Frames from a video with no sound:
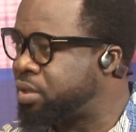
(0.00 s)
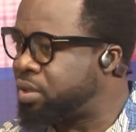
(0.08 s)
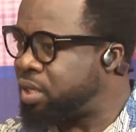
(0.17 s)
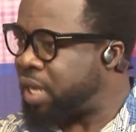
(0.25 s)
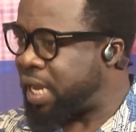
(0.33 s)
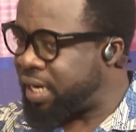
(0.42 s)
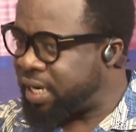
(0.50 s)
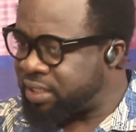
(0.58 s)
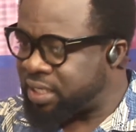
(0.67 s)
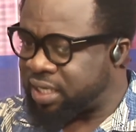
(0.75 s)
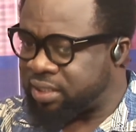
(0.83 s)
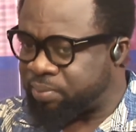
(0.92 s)
An
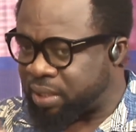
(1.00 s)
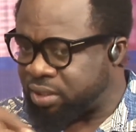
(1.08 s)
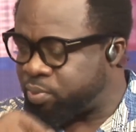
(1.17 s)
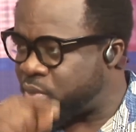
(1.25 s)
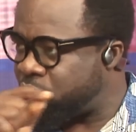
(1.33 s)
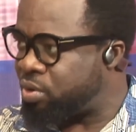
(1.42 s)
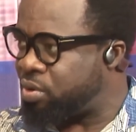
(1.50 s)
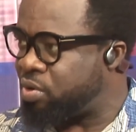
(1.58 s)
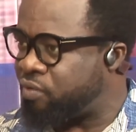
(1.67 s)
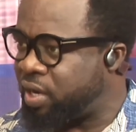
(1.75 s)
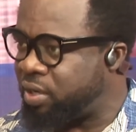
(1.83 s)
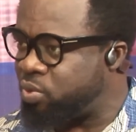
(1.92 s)
energy expert spoke
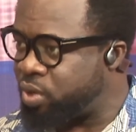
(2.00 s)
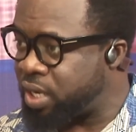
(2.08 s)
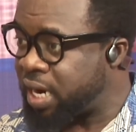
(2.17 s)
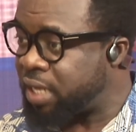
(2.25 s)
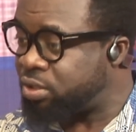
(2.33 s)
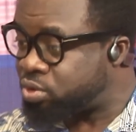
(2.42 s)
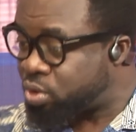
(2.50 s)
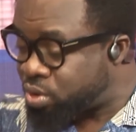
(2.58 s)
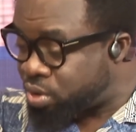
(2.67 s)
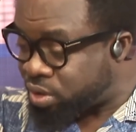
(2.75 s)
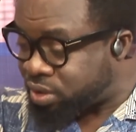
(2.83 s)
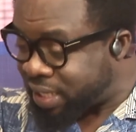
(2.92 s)
over the weekend and
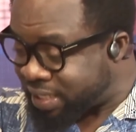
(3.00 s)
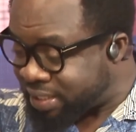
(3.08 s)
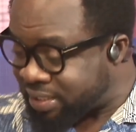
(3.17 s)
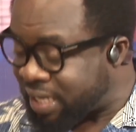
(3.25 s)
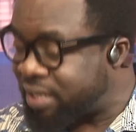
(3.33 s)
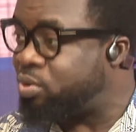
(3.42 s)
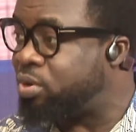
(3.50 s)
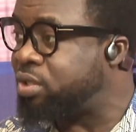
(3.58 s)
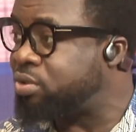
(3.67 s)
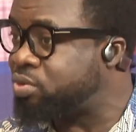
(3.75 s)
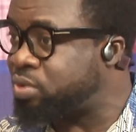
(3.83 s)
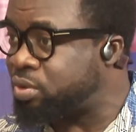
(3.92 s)
told us exactly what
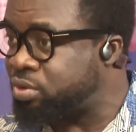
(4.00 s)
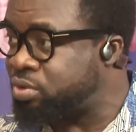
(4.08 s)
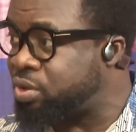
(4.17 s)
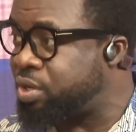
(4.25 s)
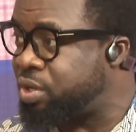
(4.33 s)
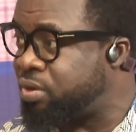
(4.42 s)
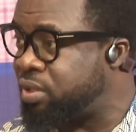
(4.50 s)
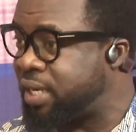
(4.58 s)
was going on.